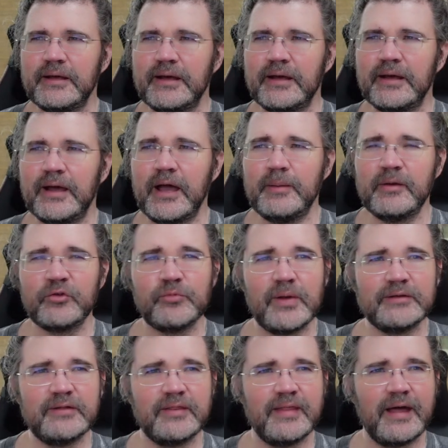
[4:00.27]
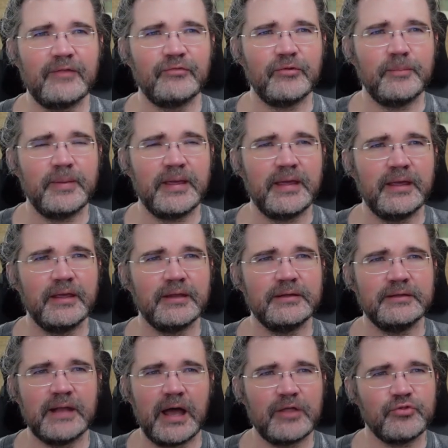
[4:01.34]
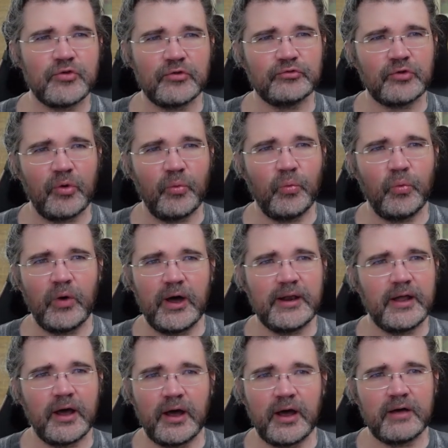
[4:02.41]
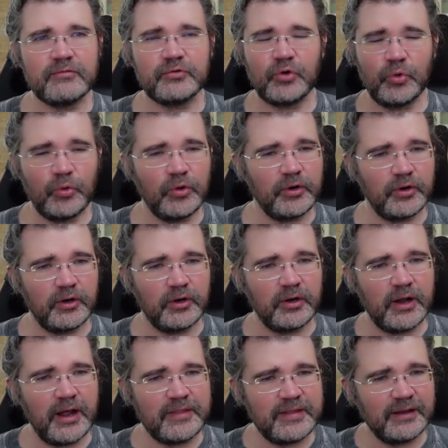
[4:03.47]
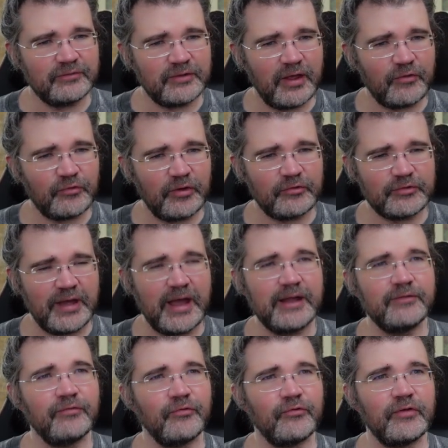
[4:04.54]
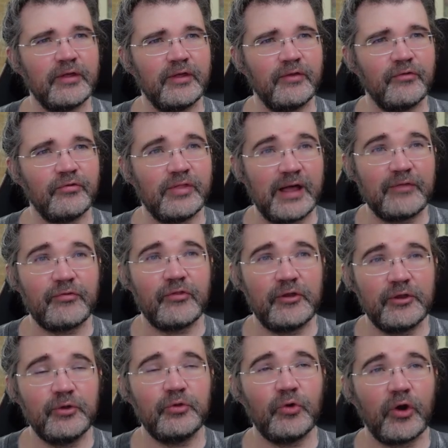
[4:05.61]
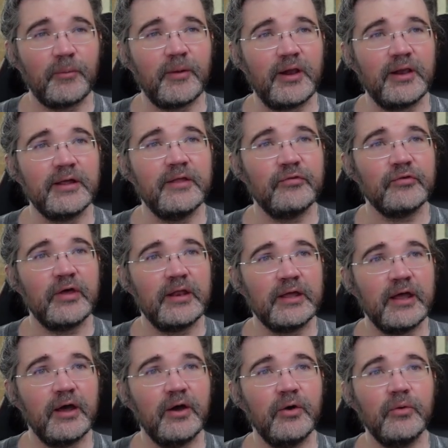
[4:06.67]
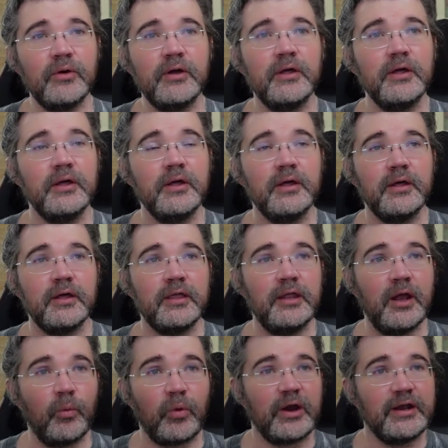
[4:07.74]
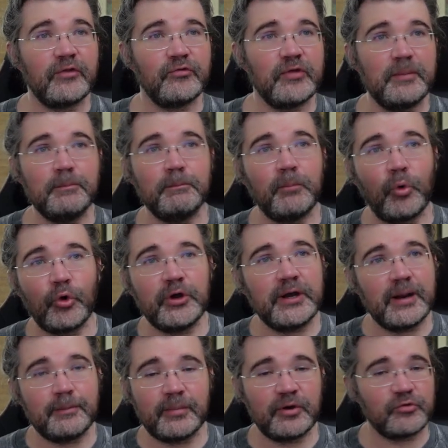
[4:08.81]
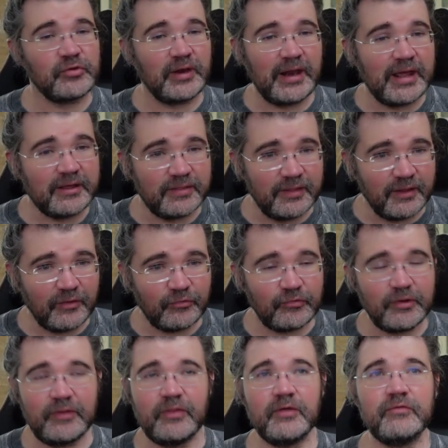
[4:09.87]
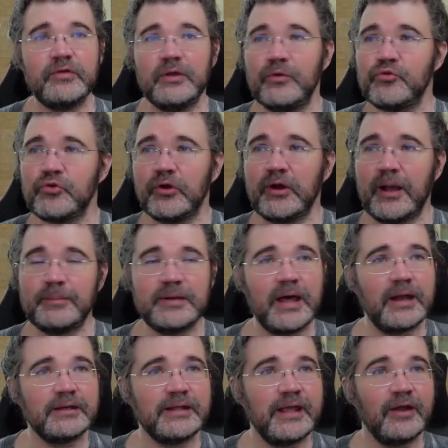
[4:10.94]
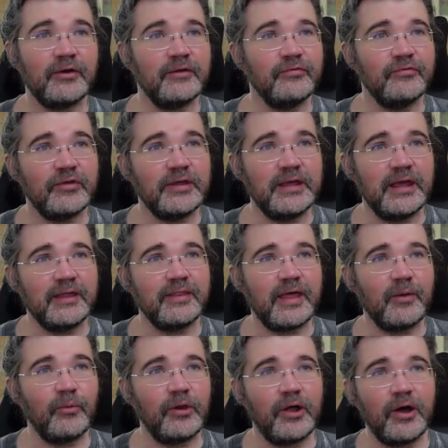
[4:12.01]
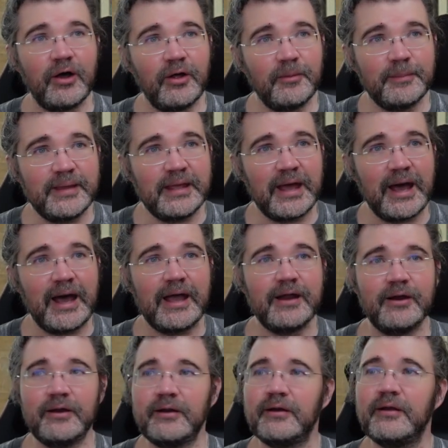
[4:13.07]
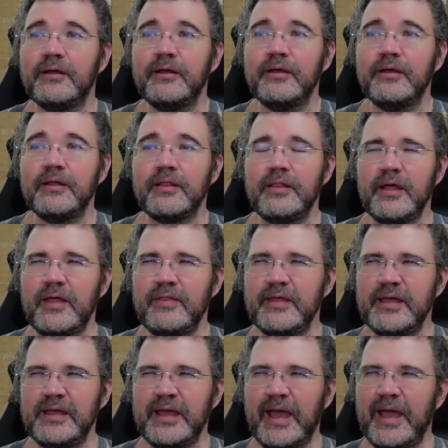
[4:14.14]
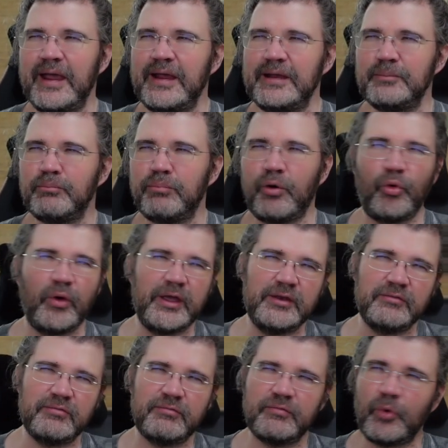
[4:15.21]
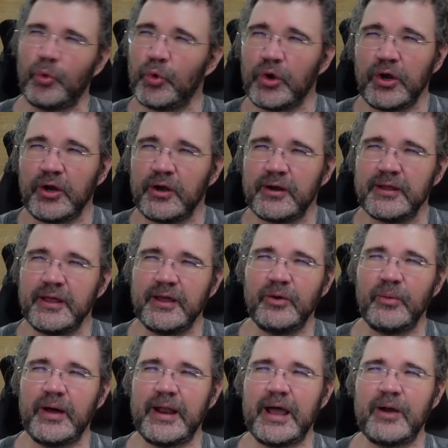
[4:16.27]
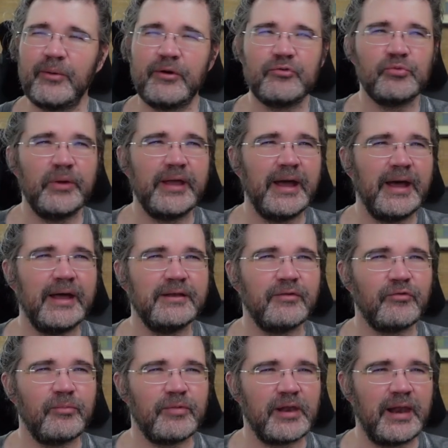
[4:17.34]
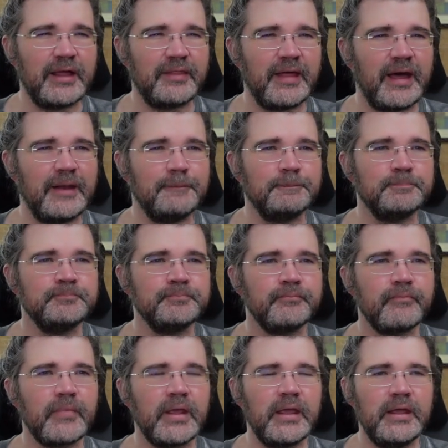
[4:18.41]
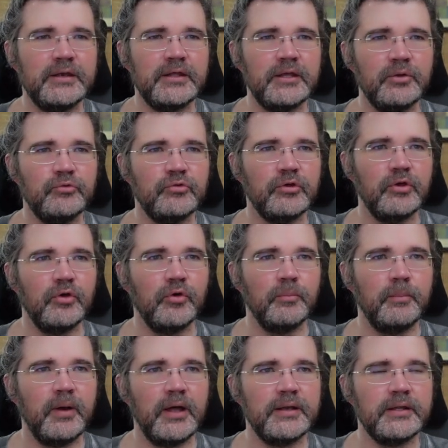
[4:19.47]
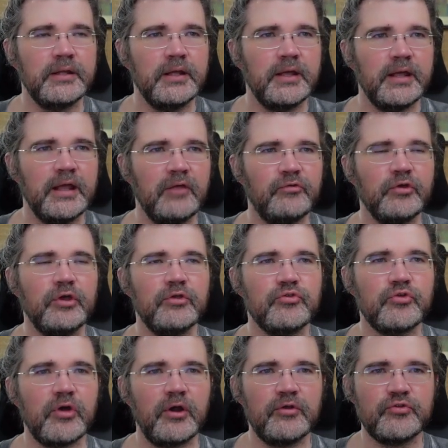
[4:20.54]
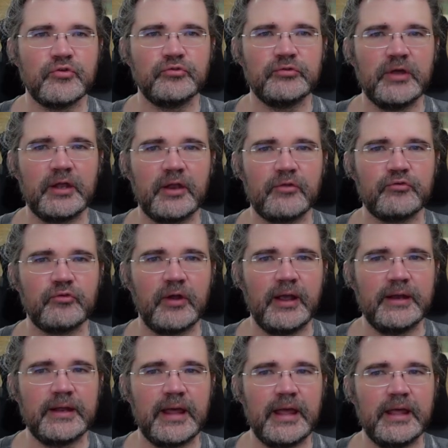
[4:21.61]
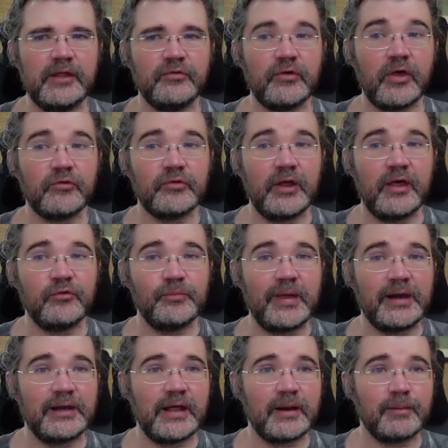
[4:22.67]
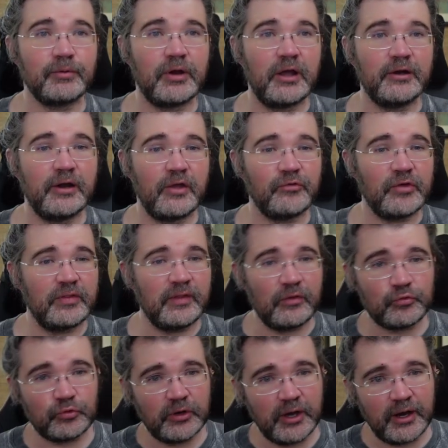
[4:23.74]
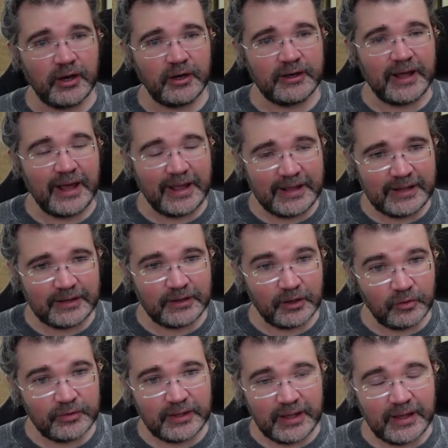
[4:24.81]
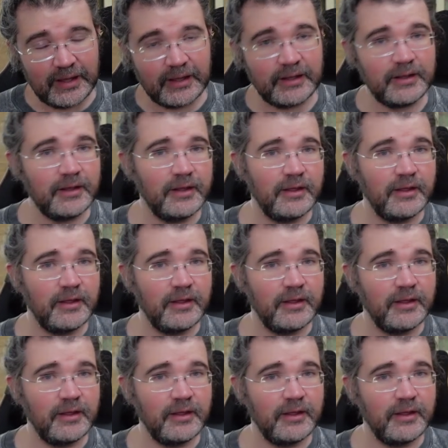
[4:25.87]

I'm expecting that to be not just a one-off quarter. I think Tesla's guidance is that's the new normal. It's going to go, you know, we're going to see more numbers like this in the future. I'm not guaranteeing they will all be higher than the 8.4 gigawatt hours we got, something like that, in Q2. But it's a good chart just to illustrate, hey, Tesla has made a lot of progress in this regard. And, oh yeah,